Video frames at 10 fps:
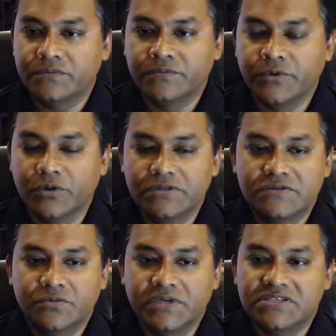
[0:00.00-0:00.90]

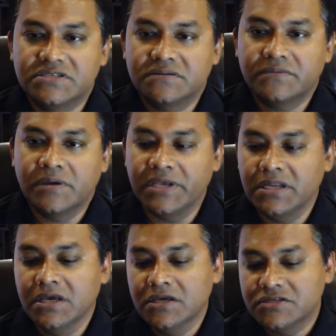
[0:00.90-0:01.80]
boats which I
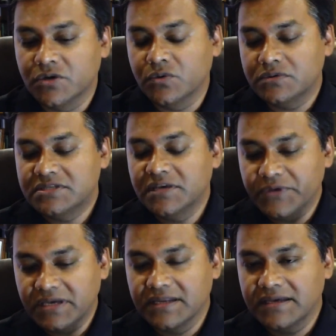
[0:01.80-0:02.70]
mean, so
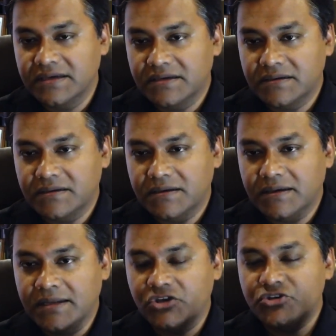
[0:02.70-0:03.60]
typically
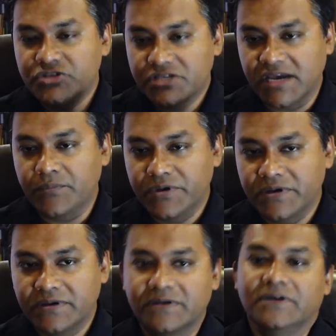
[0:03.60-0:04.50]
in a ship,
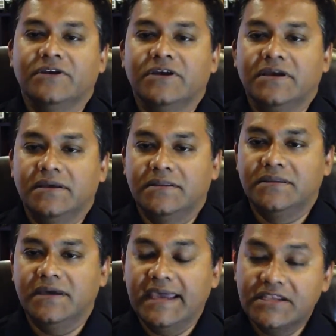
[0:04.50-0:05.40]

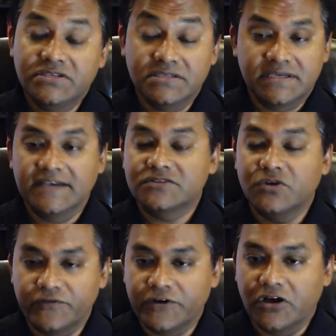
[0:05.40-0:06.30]
the engines gets
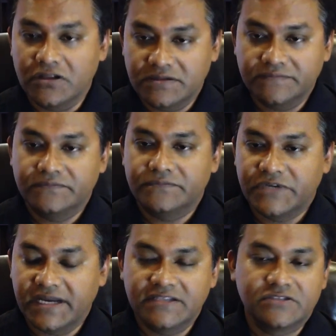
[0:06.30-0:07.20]
overhauled,
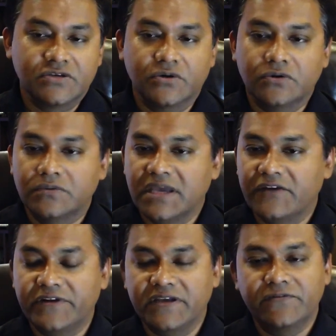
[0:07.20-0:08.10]
right? So
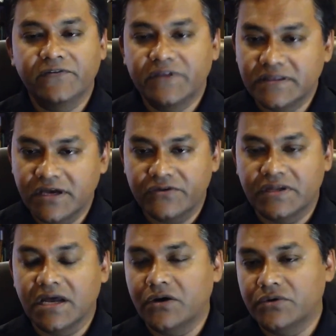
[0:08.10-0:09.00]
every fifteen
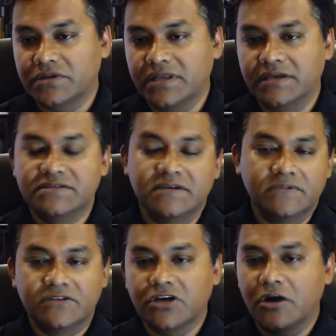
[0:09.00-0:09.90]
thousand hour, the
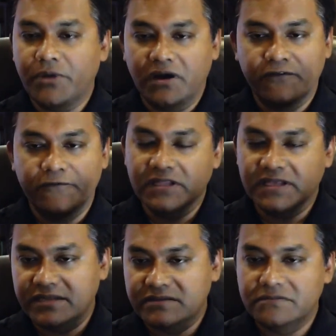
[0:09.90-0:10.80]
engine, the top power
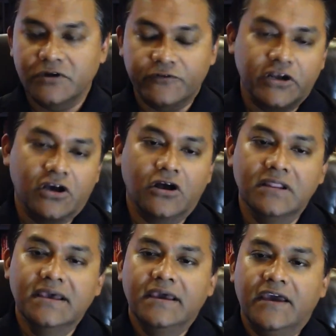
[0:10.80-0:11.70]
will get
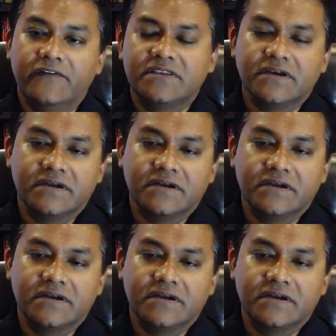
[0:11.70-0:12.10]
overhauled. Every